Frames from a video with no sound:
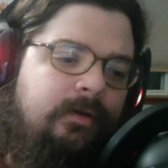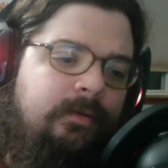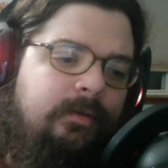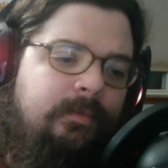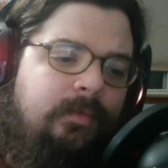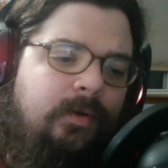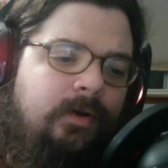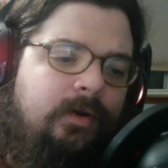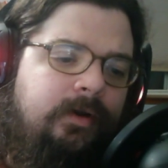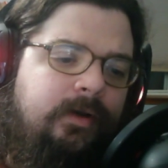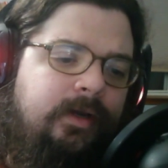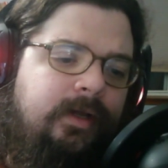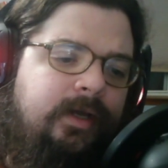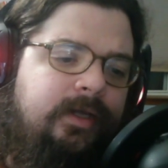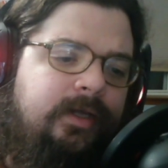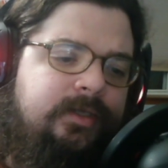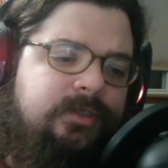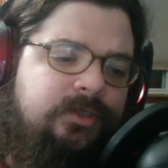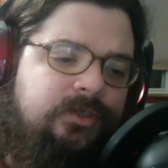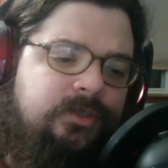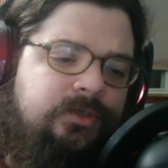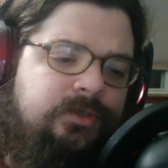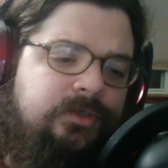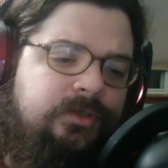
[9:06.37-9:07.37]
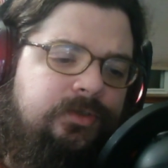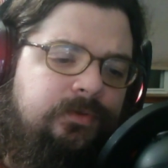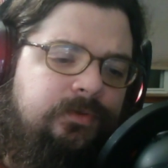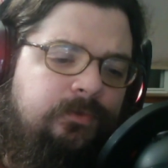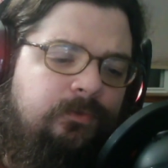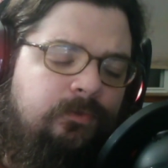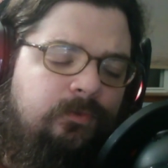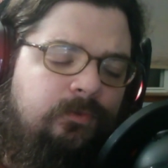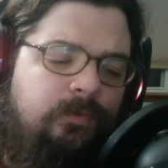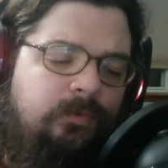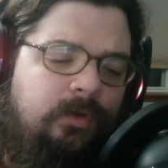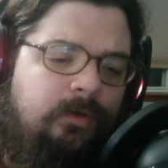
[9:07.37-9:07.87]
Martin asks,
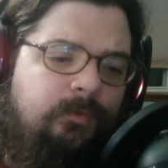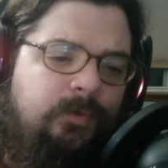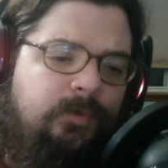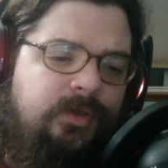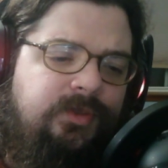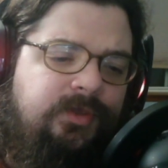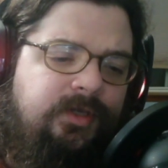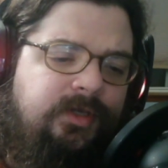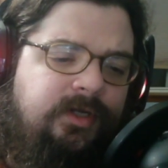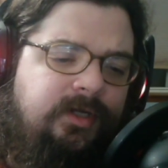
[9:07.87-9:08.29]
What would the